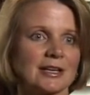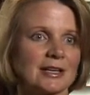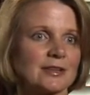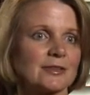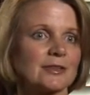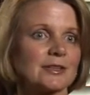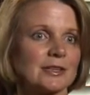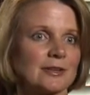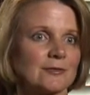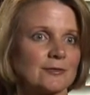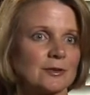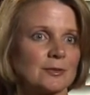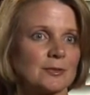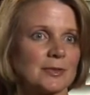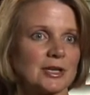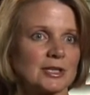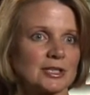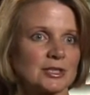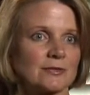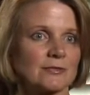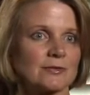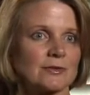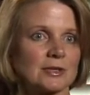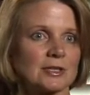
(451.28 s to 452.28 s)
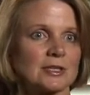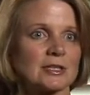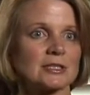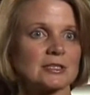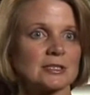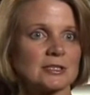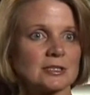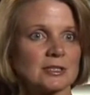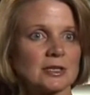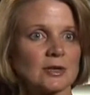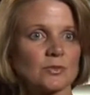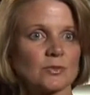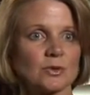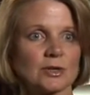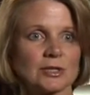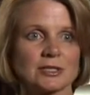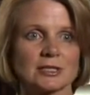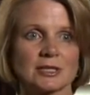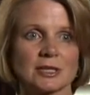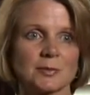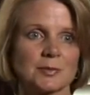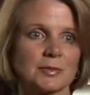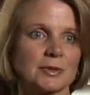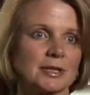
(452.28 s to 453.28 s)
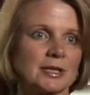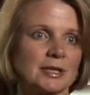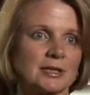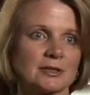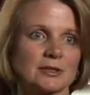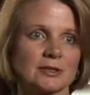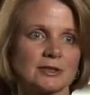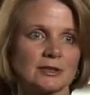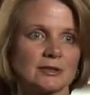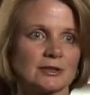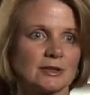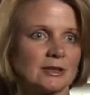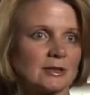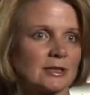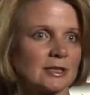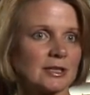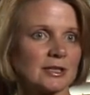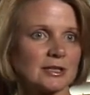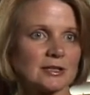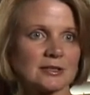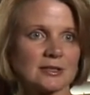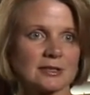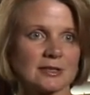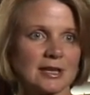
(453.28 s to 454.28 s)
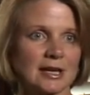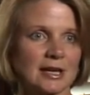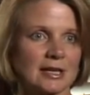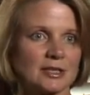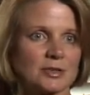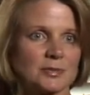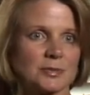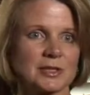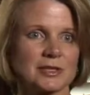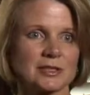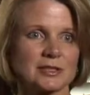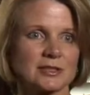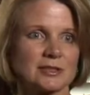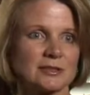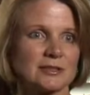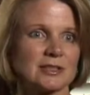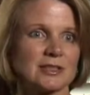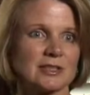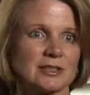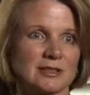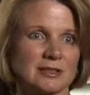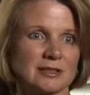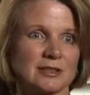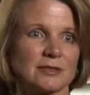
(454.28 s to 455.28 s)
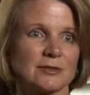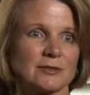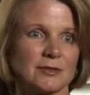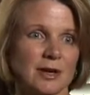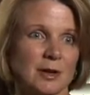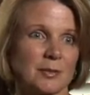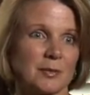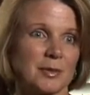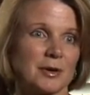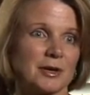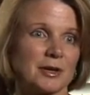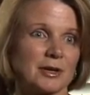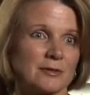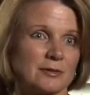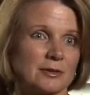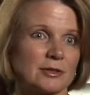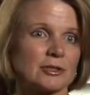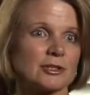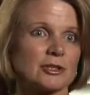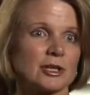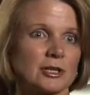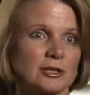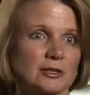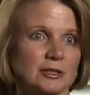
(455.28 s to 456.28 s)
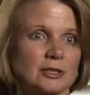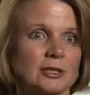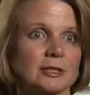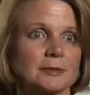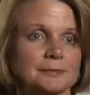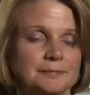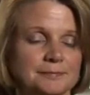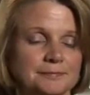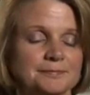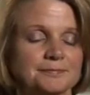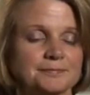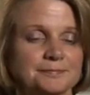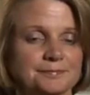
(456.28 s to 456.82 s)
get the information for this? It's on one template, and you click into the aspects you need, and you've got part of your chart done.